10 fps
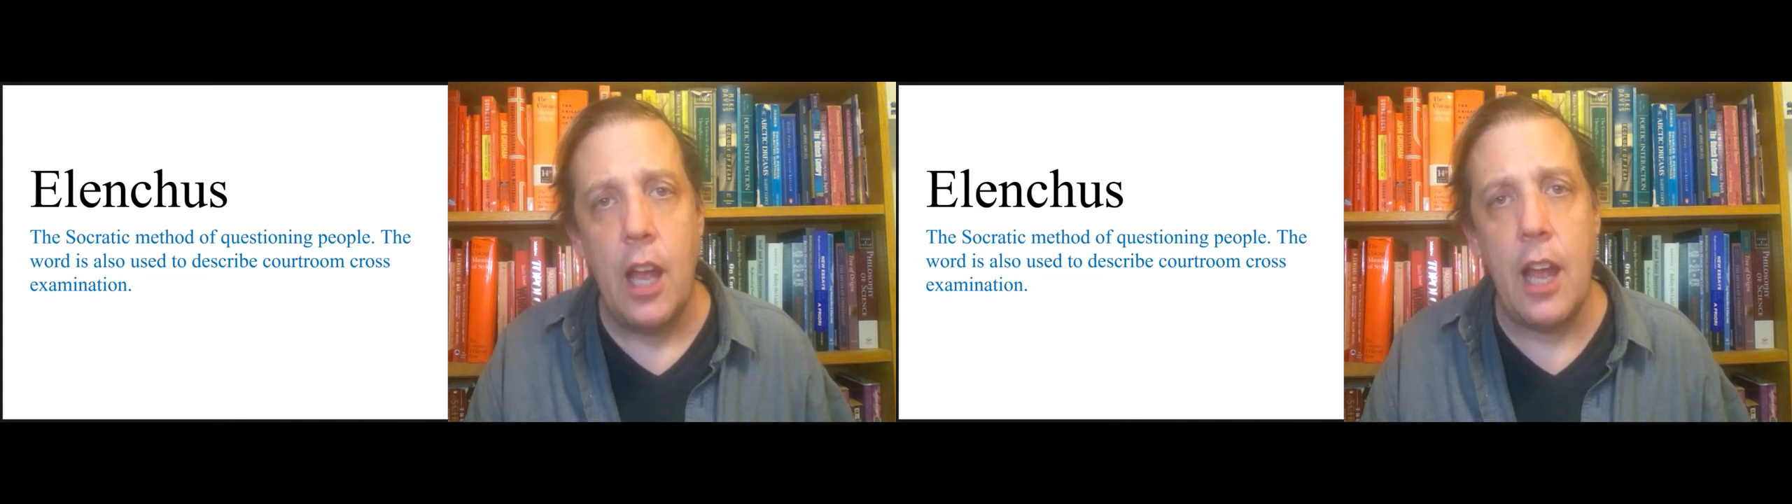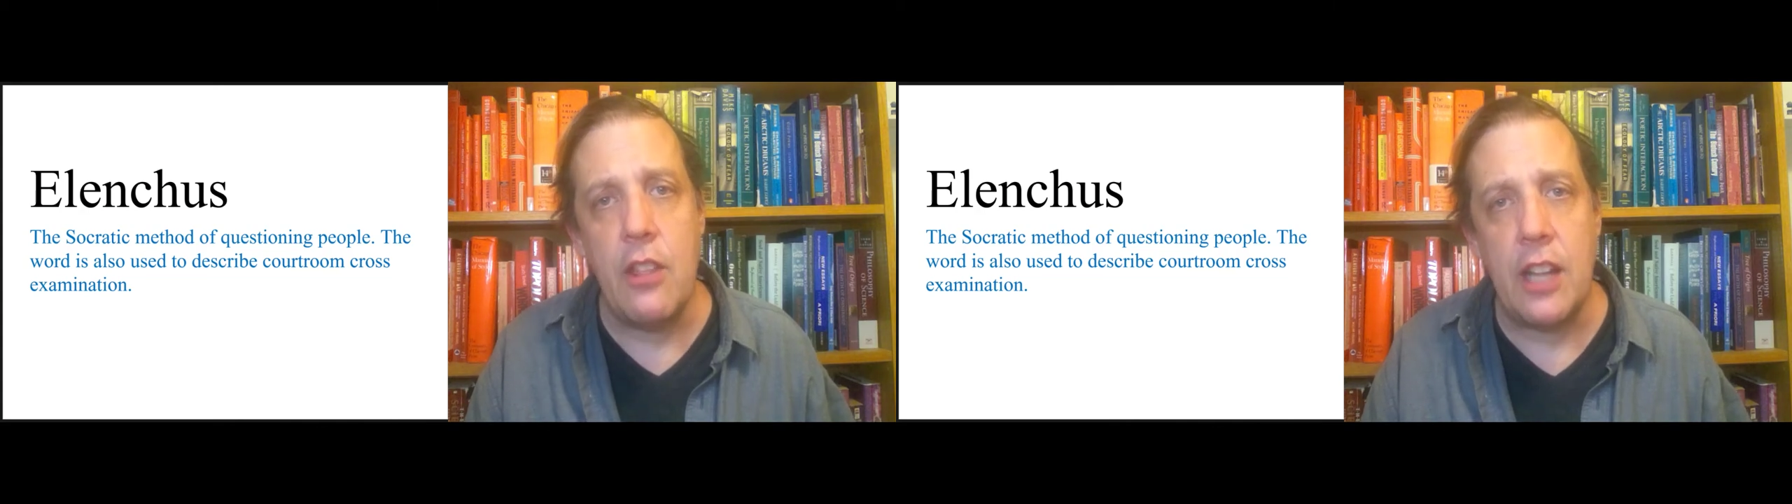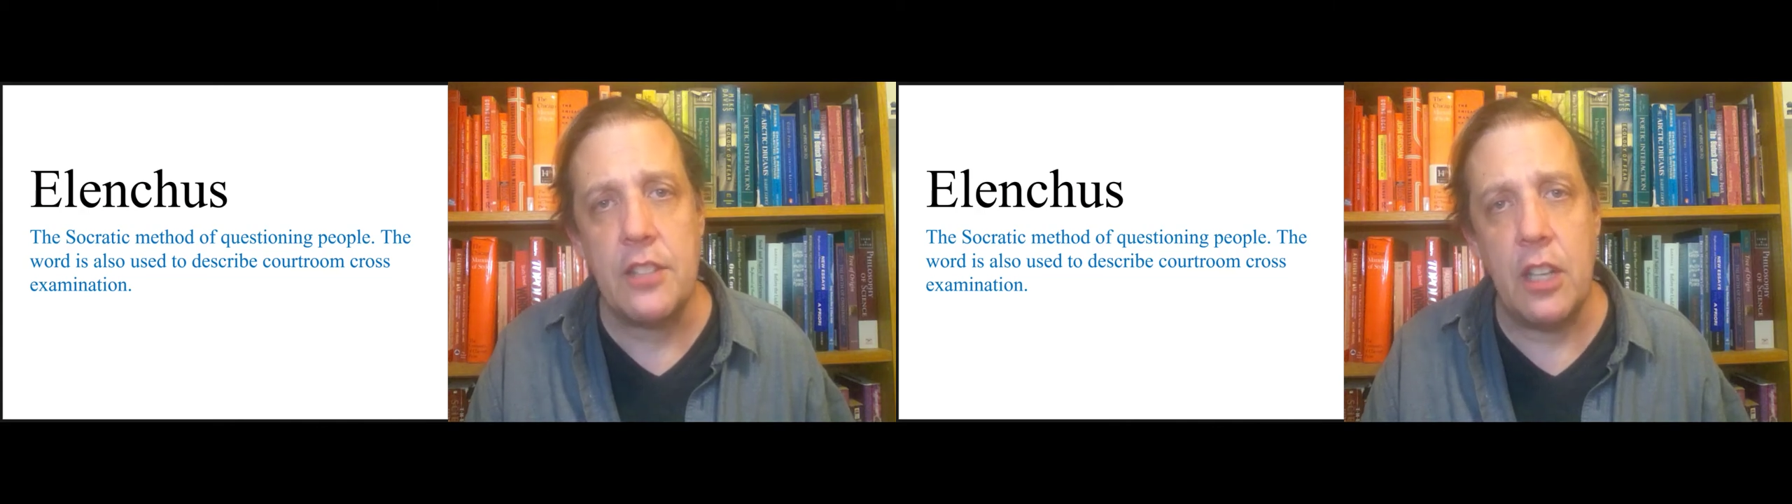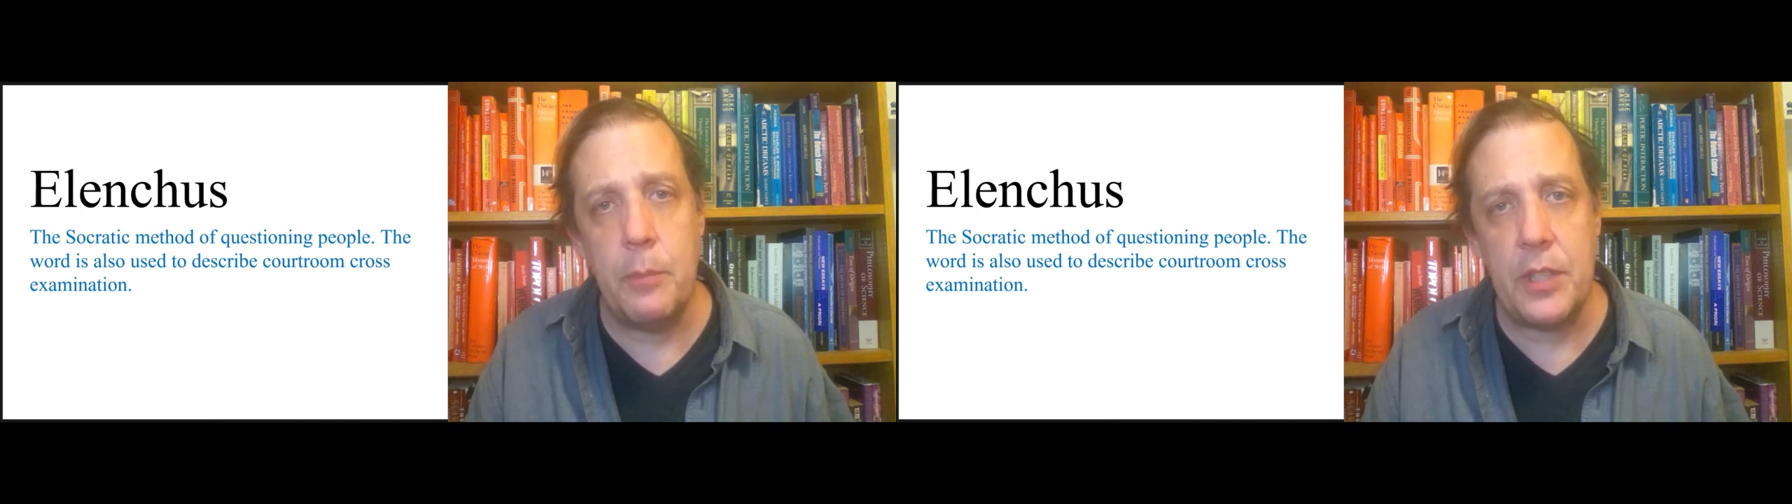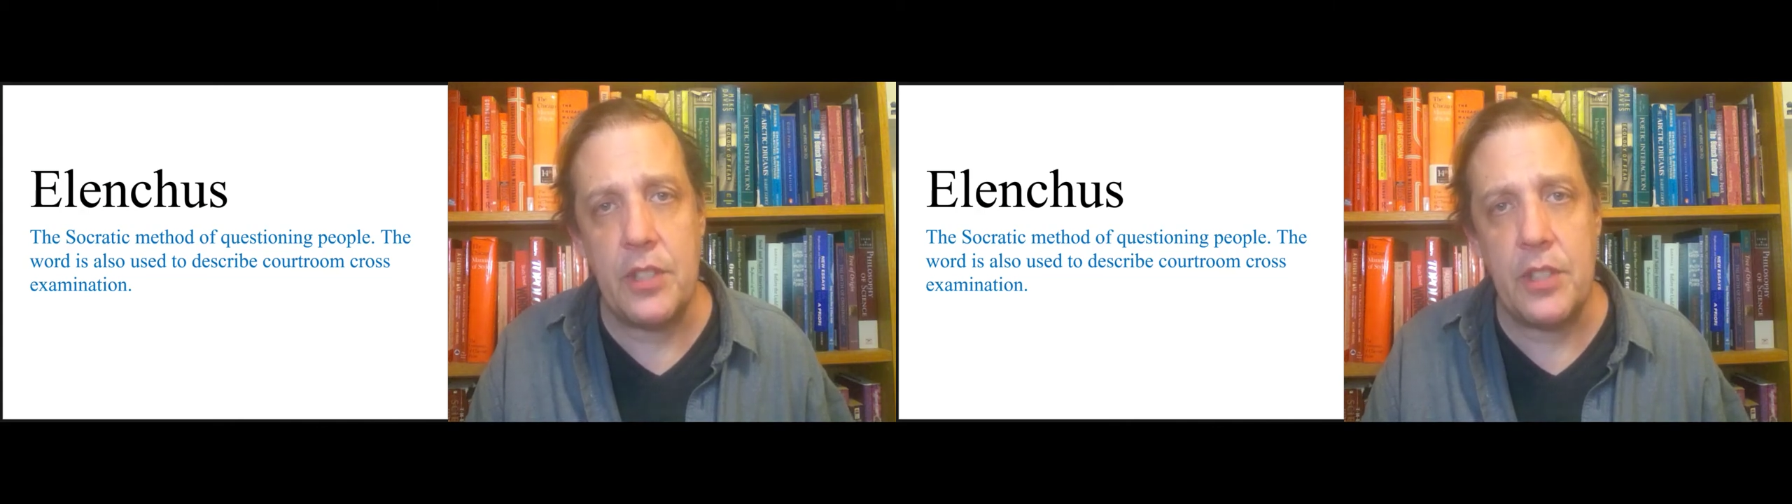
And that's going to be